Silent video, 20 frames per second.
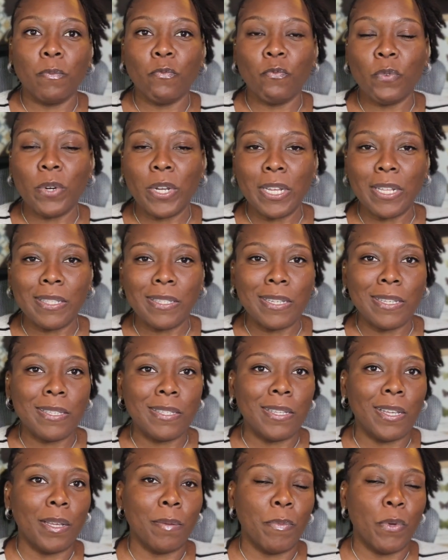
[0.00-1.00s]

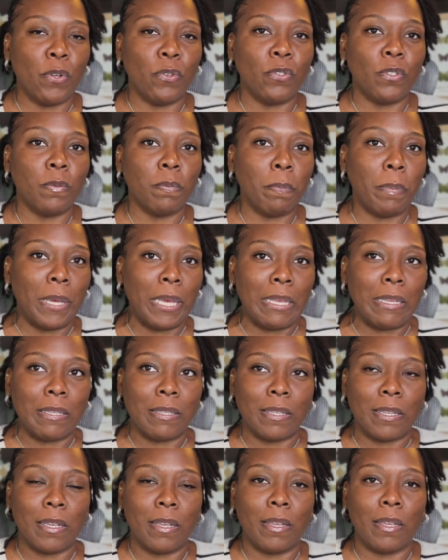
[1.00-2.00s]
realistic, most
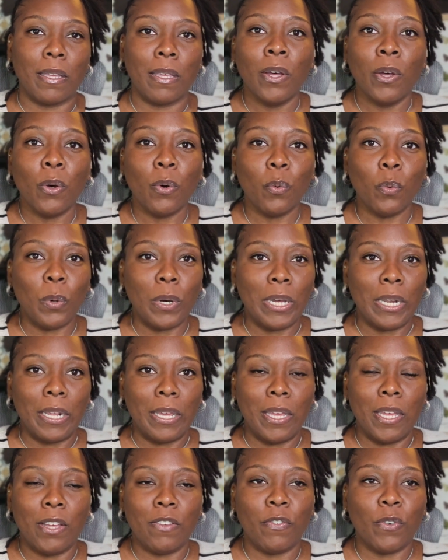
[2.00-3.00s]
basic what
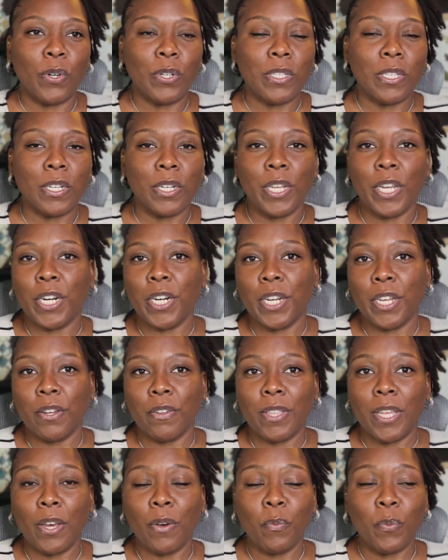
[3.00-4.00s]
if or
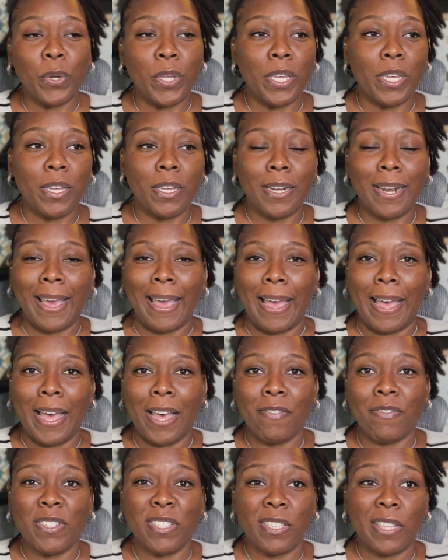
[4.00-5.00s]
scenario that we could
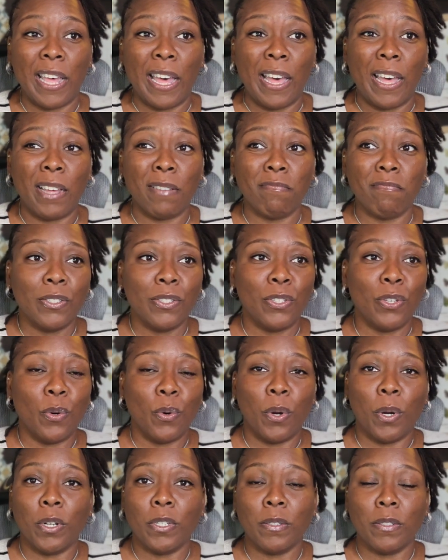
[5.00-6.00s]
have is that
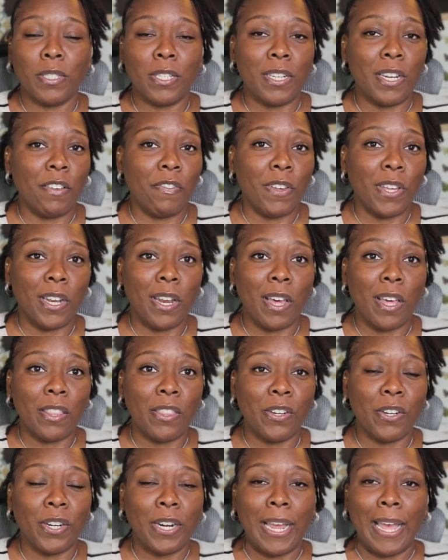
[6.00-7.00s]
your significant
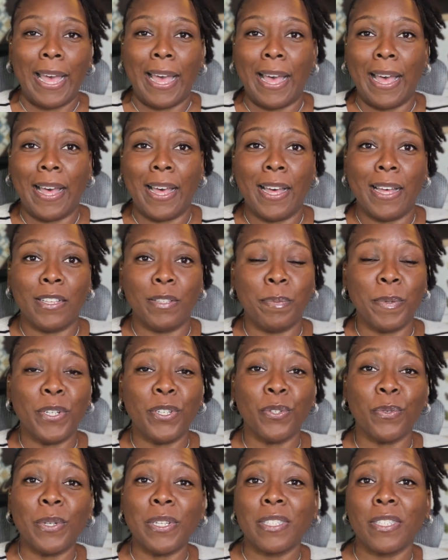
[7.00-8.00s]
other has
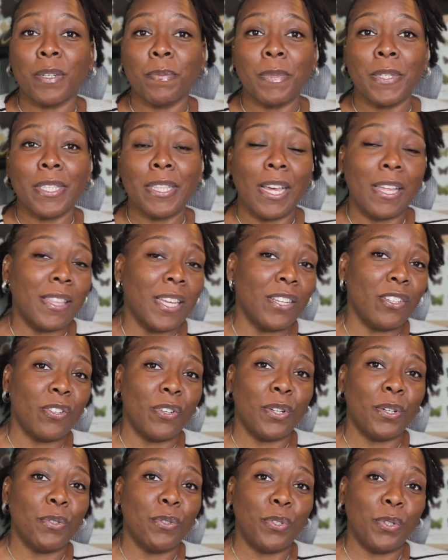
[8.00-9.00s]
been doing something that they
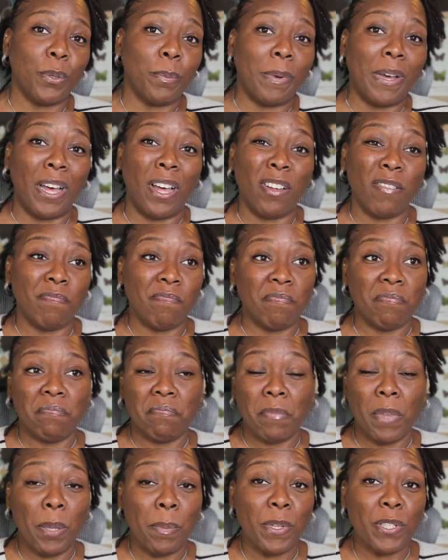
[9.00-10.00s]
told you about
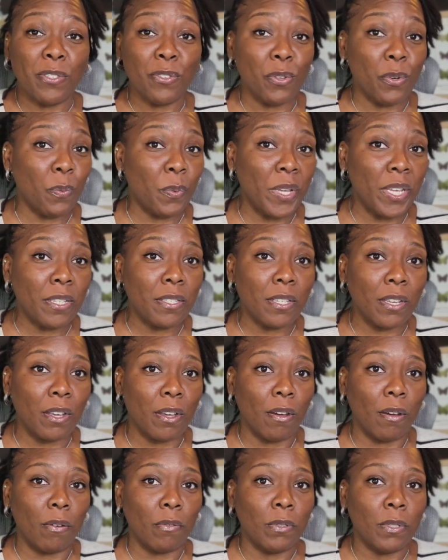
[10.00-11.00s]
maybe 2 weeks
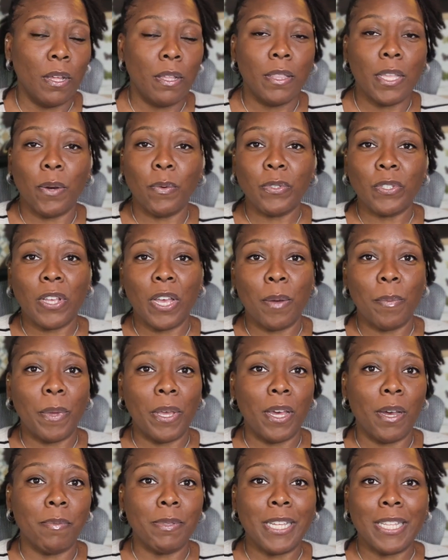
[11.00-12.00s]
ago that was
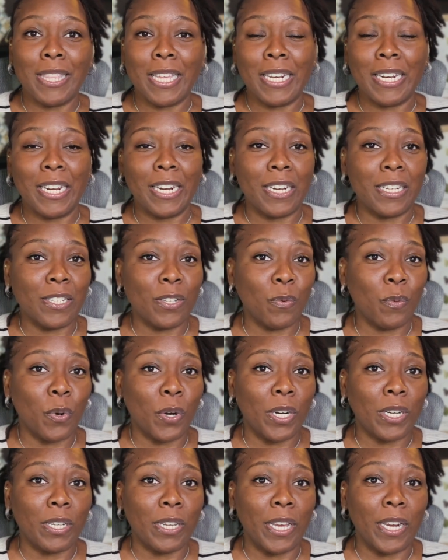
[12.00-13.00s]
coming up, that they needed to
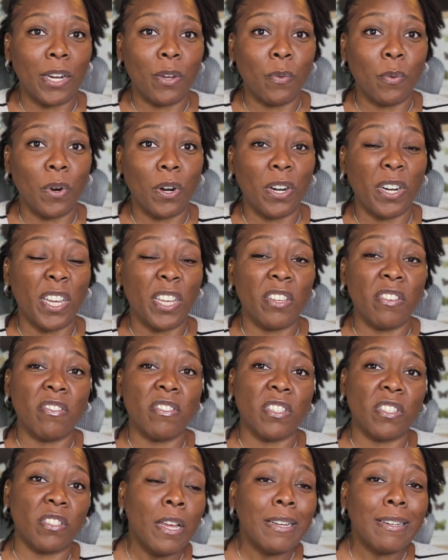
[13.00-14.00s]
work late at work and you
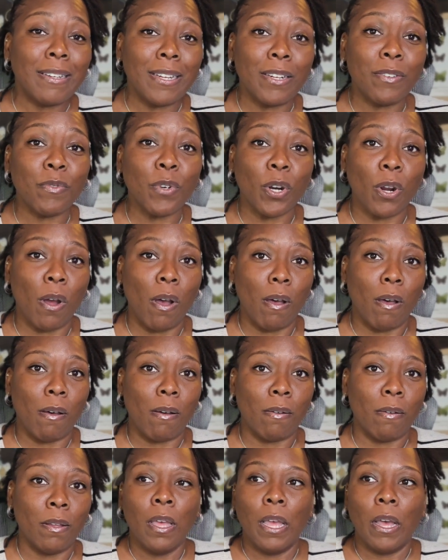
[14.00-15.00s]
just didn't
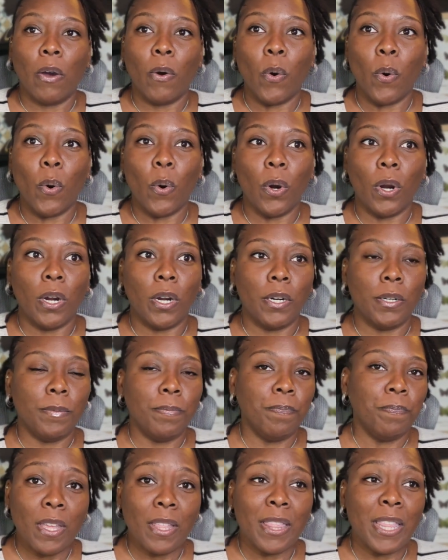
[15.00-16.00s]
recall.
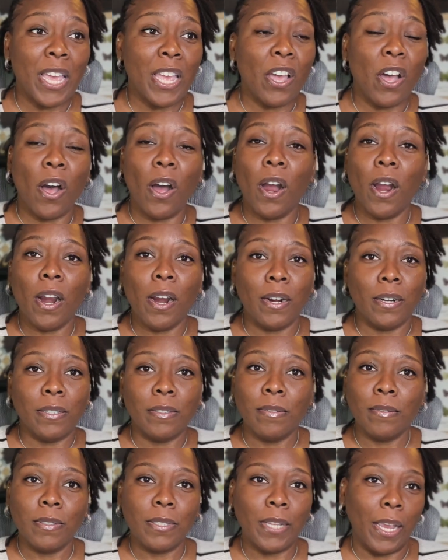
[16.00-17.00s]
Or they
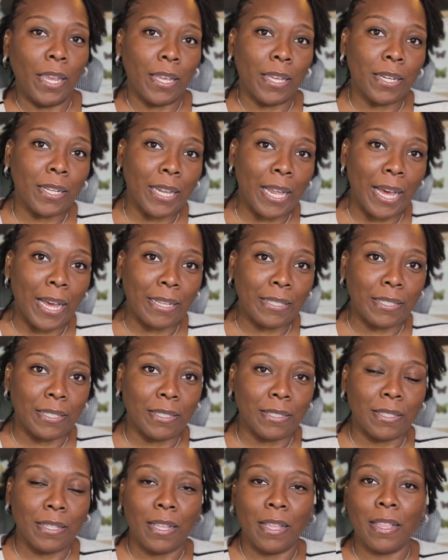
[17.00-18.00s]
are taking
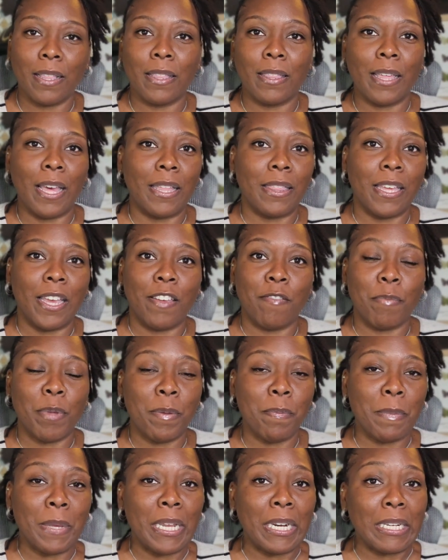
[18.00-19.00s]
classes that they've
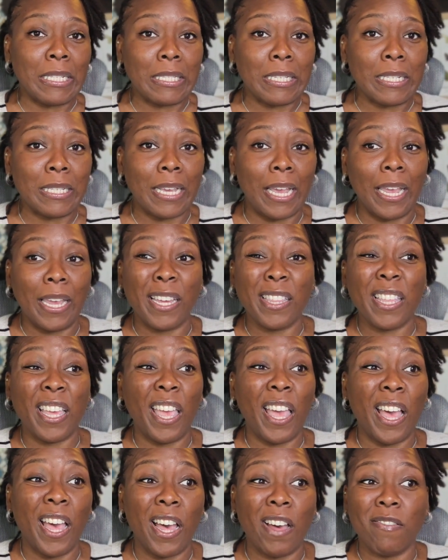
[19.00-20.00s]
been meaning to take and they
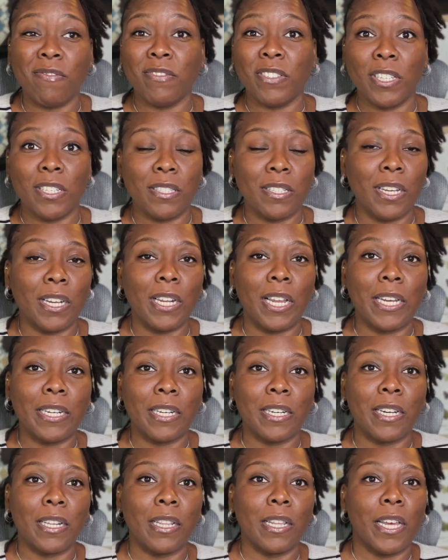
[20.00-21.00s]
have just
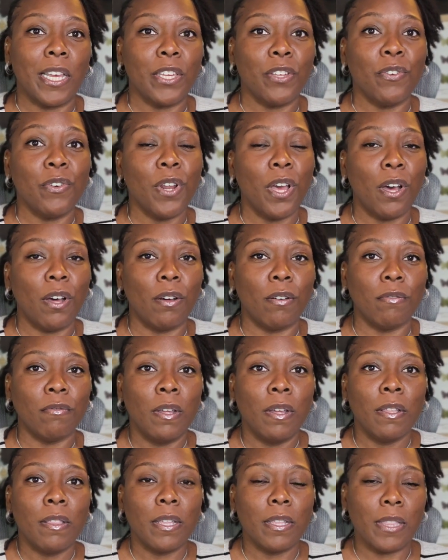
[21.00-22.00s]
neglected to let you
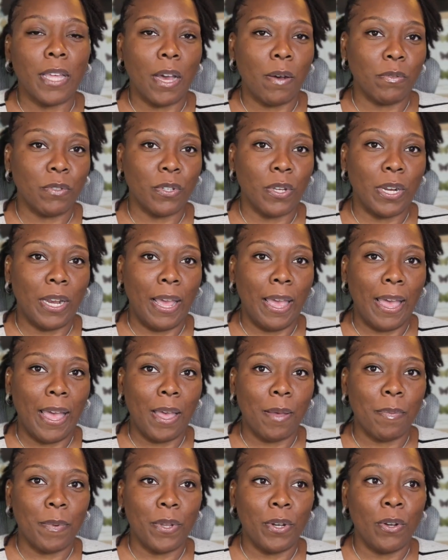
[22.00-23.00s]
know that that was going to
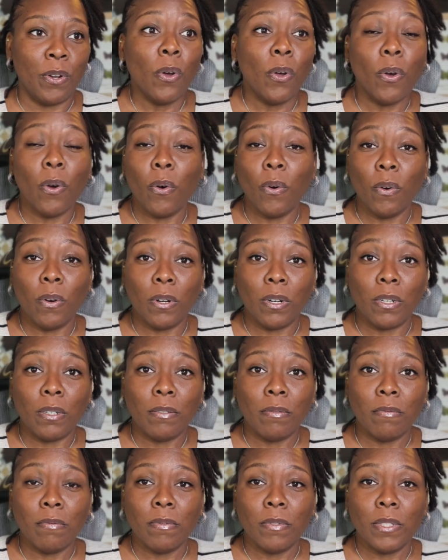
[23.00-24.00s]
happen.
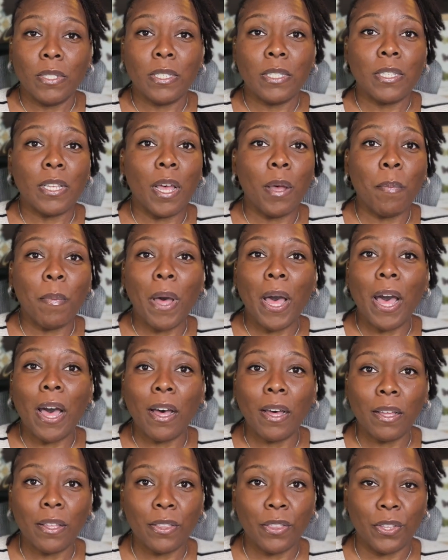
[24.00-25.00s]
Or some
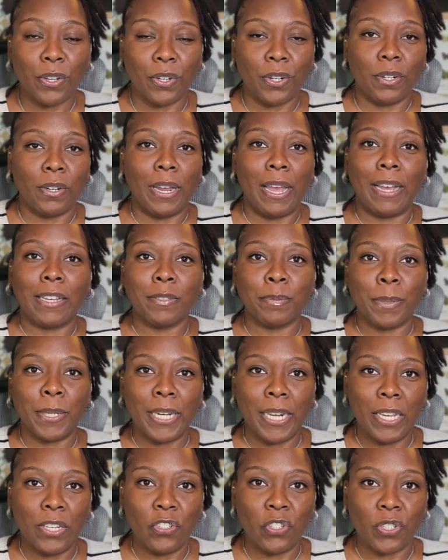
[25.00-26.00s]
other
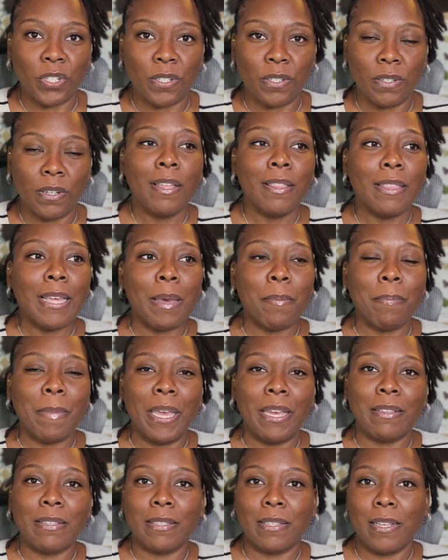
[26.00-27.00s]
explanation that
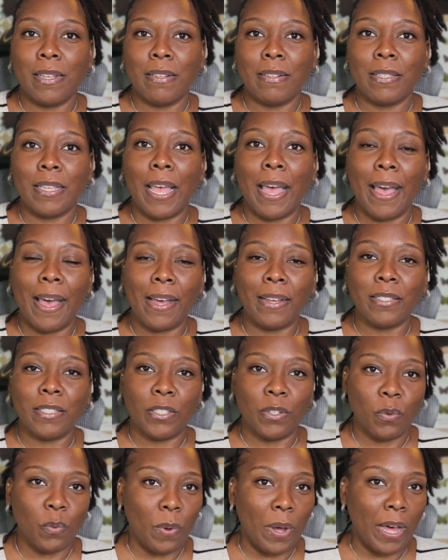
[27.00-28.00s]
makes sense
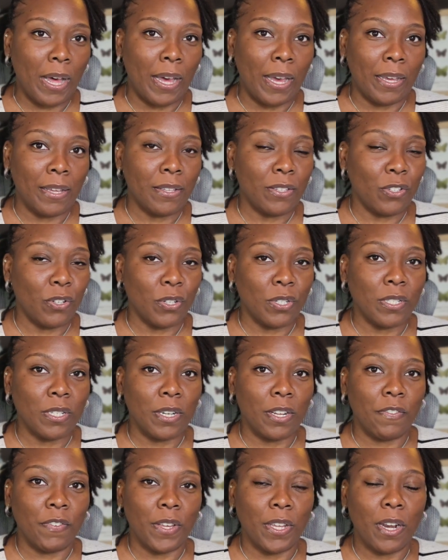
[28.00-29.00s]
as to why your
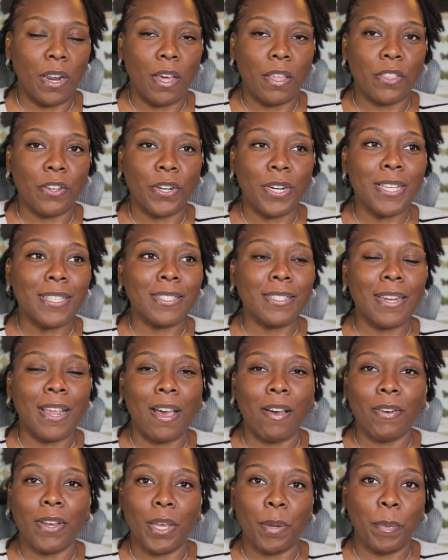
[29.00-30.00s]
significant other is
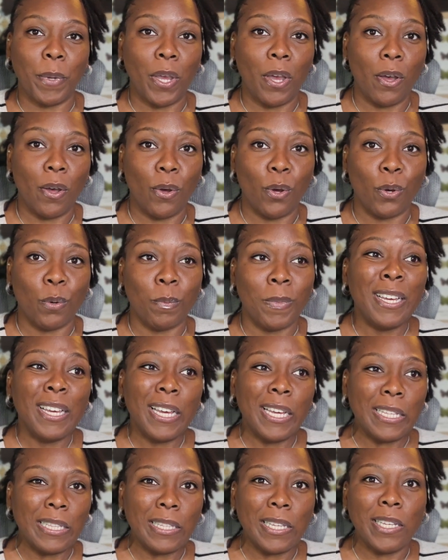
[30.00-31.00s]
now coming home
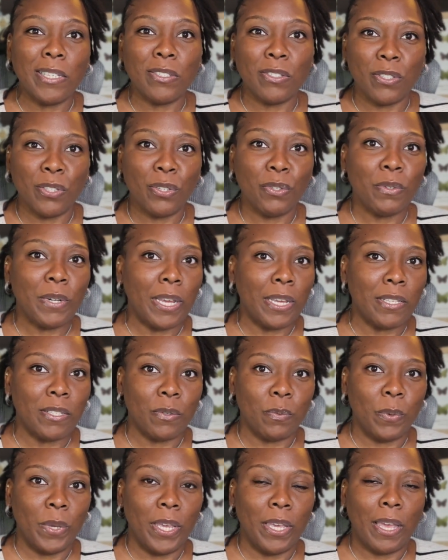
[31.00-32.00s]
at least 2 days
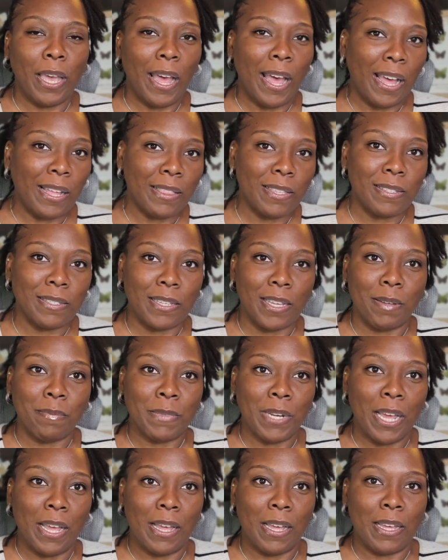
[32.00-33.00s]
a week at the
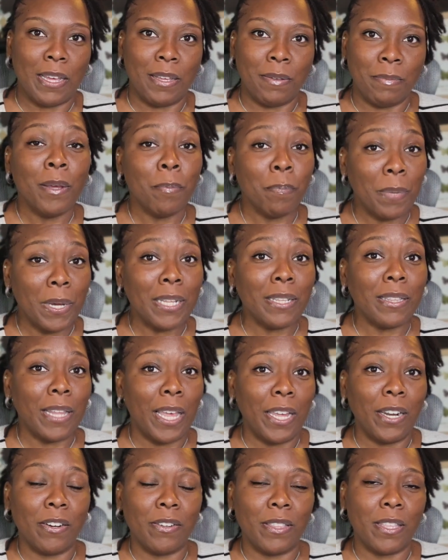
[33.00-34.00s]
same time, but
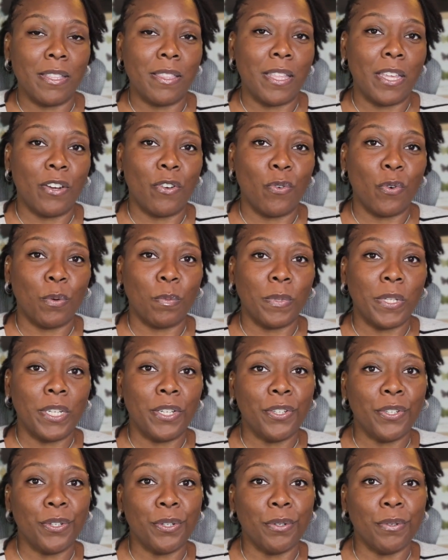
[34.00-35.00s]
later than they normally
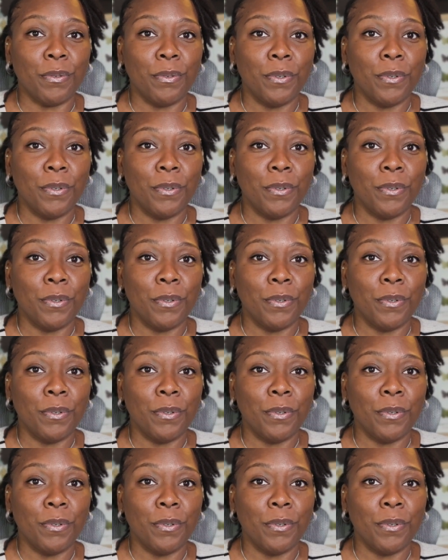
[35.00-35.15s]
do.